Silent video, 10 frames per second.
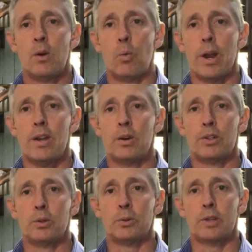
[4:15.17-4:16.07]
When
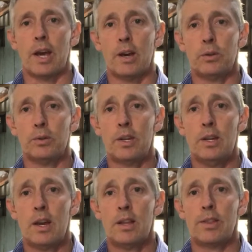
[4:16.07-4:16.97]
nodules are
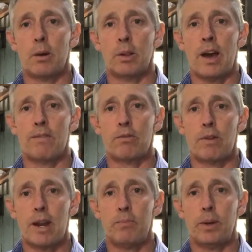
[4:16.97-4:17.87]
healthy, they will have a
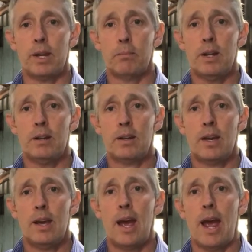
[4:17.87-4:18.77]
red pigment
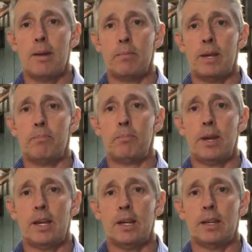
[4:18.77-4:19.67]
and be
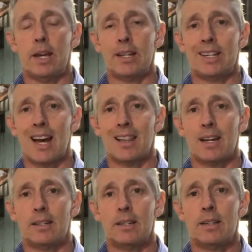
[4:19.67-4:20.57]
pink in
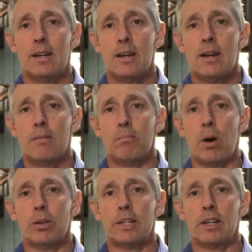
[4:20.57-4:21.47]
colour.
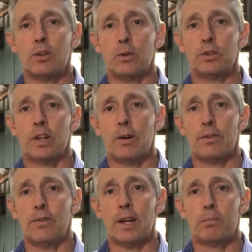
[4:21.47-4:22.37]
Moly can also
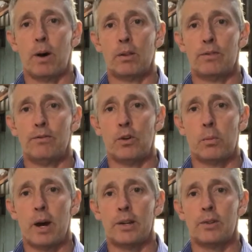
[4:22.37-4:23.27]
affect pollen
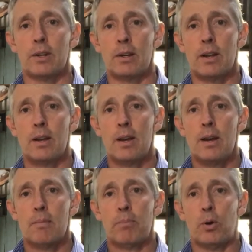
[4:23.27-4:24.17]
formation,
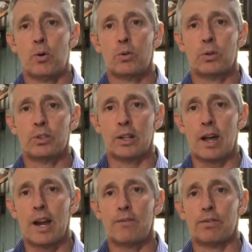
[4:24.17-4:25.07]
poor or
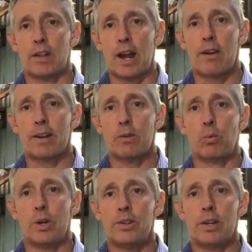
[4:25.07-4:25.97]
delayed flowering,
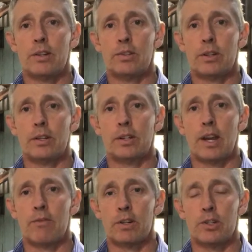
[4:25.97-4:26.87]
which in turn
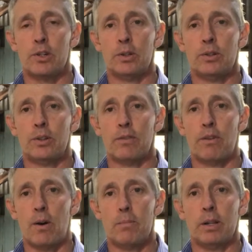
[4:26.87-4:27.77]
can reduce the
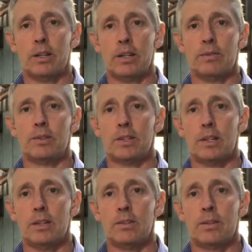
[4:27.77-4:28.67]
viability of
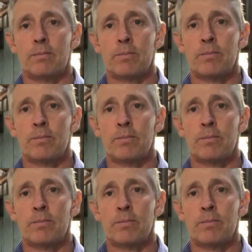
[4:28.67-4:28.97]
seeds.